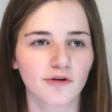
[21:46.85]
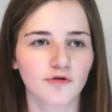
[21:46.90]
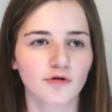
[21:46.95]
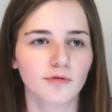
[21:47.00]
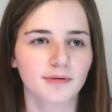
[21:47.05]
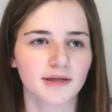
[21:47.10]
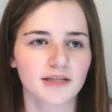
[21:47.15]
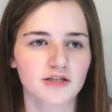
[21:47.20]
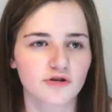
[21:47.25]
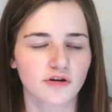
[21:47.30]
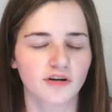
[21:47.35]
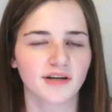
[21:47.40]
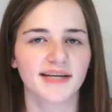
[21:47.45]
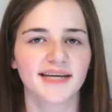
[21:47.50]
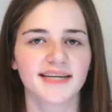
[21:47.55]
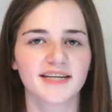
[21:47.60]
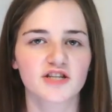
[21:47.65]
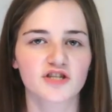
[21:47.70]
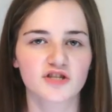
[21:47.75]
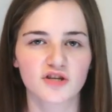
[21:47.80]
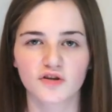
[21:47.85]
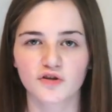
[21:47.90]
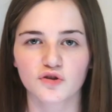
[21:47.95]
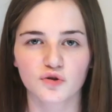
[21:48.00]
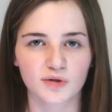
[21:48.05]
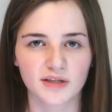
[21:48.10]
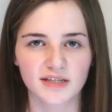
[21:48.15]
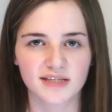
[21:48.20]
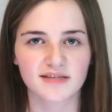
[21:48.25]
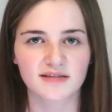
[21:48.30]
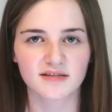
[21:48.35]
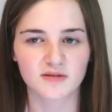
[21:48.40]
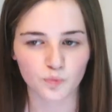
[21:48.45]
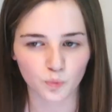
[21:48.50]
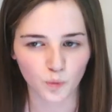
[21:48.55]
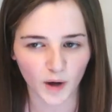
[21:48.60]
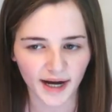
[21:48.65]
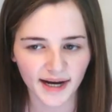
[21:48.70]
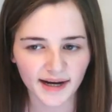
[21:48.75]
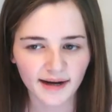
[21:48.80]
it would be done in a social
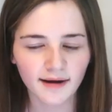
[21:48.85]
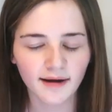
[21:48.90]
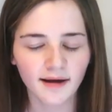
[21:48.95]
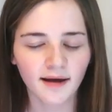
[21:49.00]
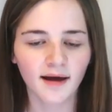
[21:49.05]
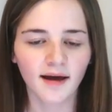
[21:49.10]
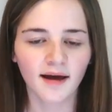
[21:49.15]
distance way.